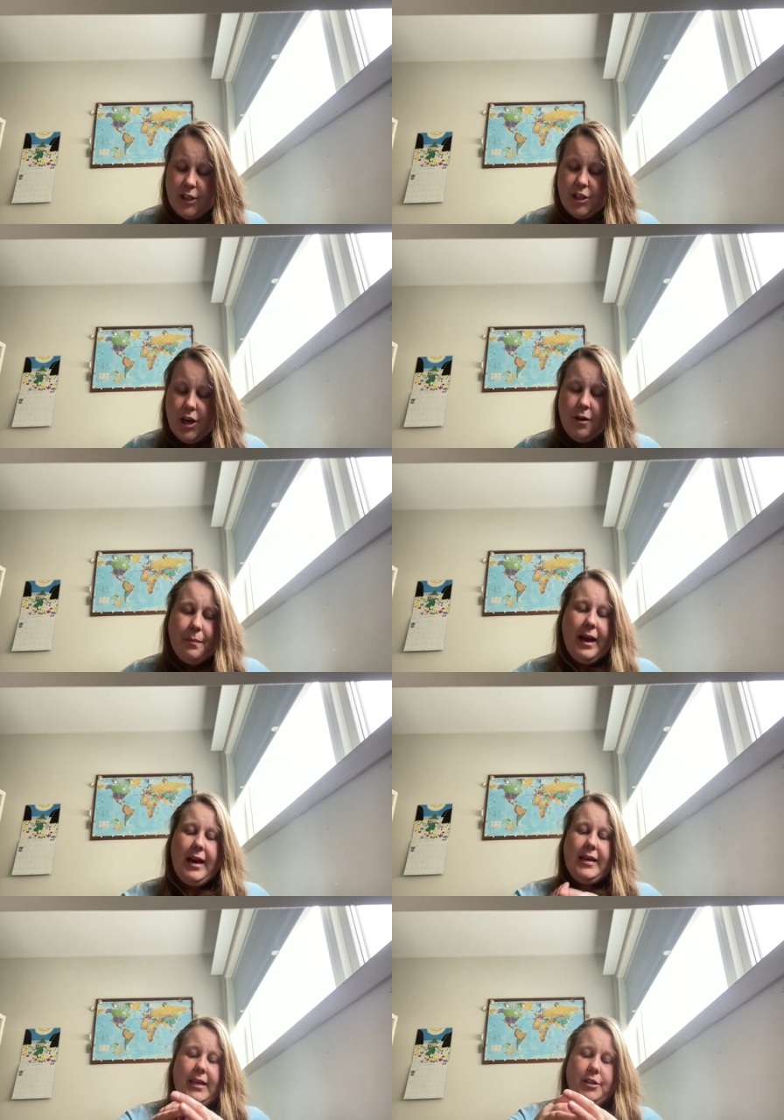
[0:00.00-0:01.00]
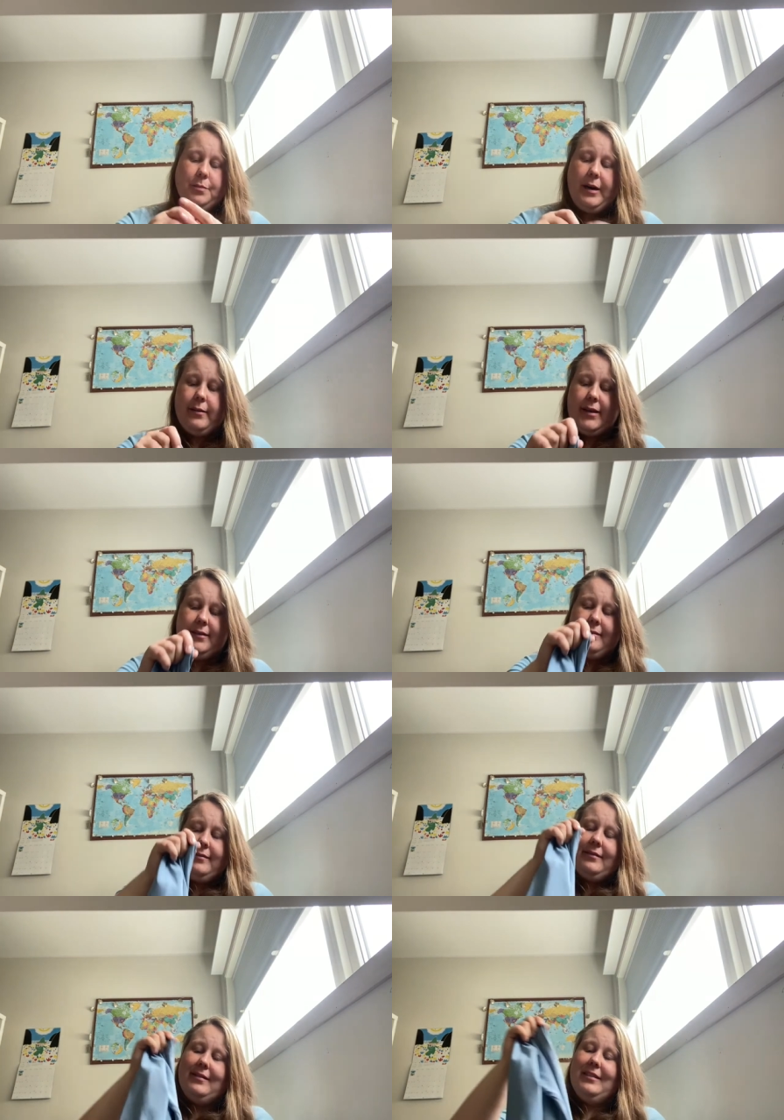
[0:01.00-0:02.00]
turn pain into power,
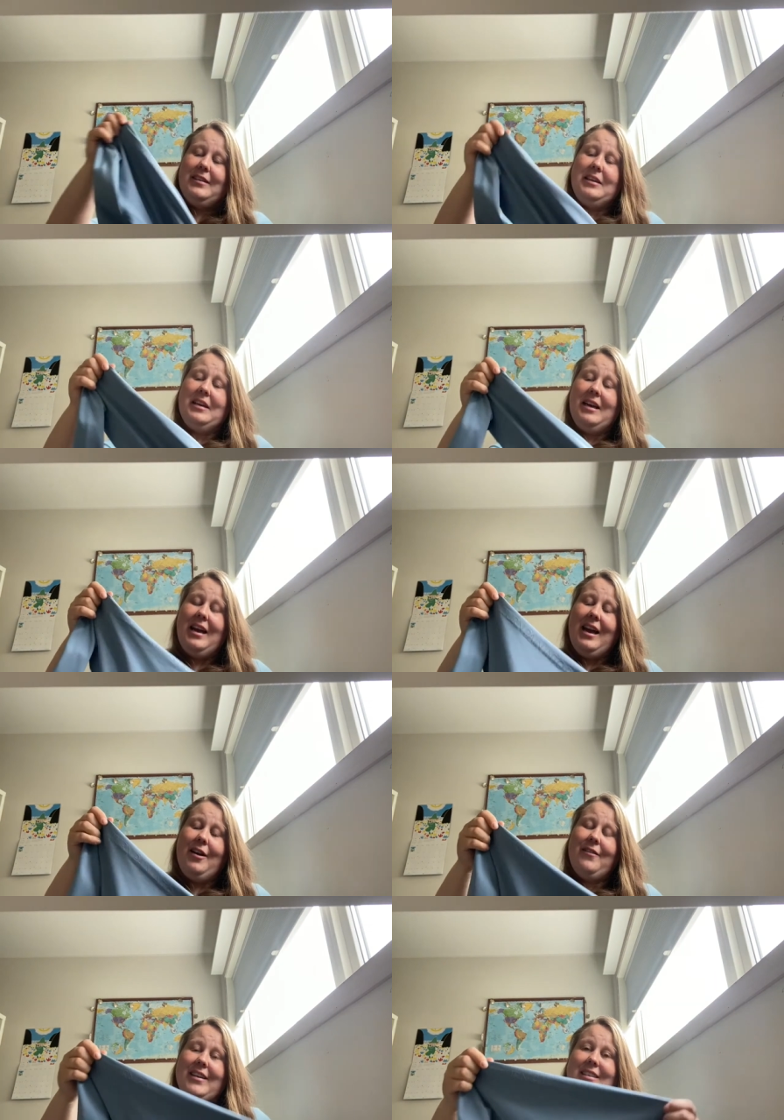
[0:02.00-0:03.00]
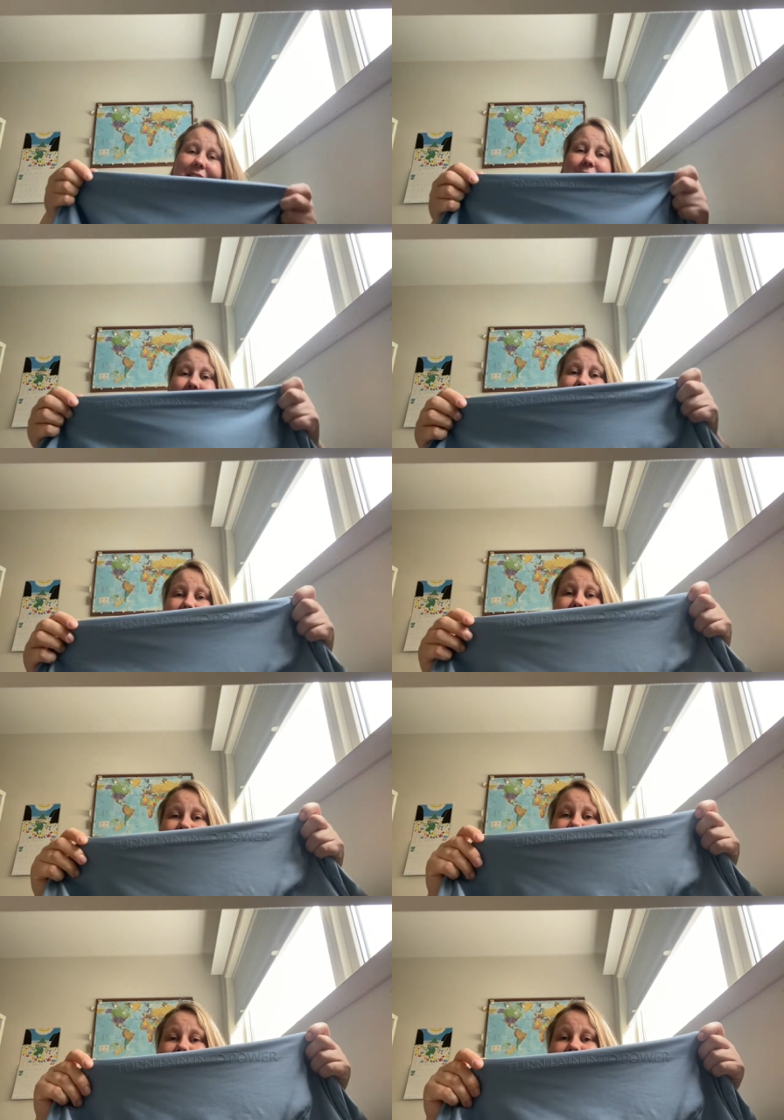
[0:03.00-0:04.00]
which is so
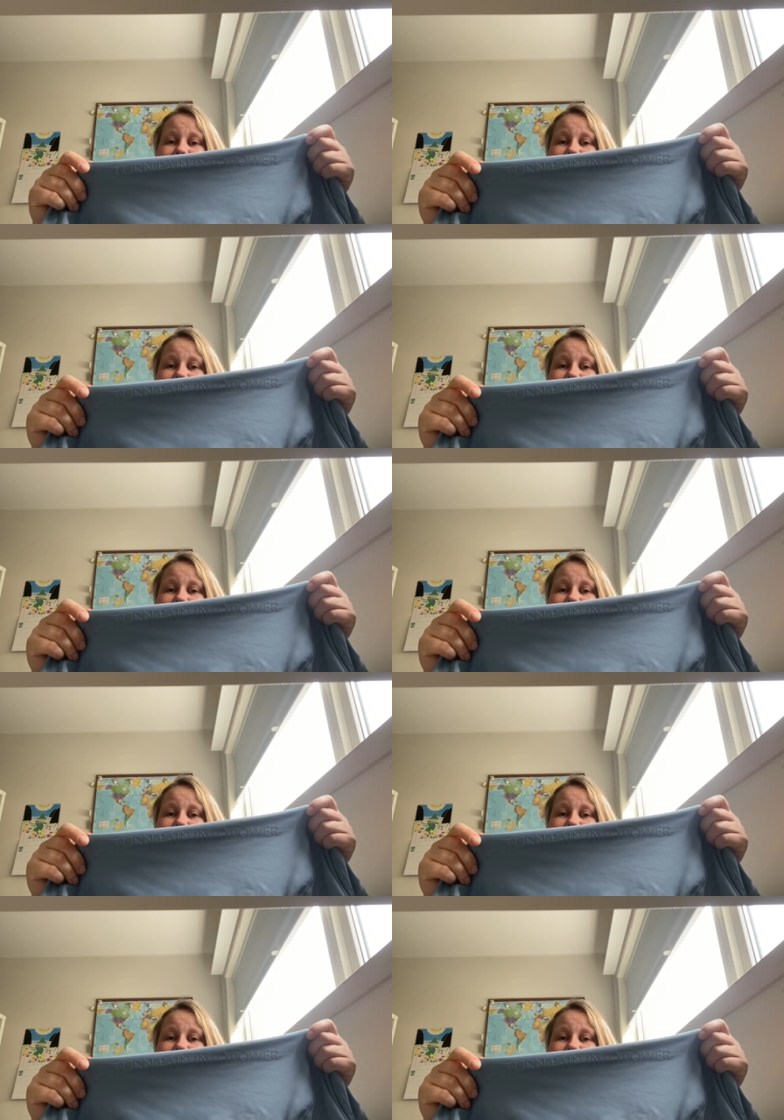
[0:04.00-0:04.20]
cute.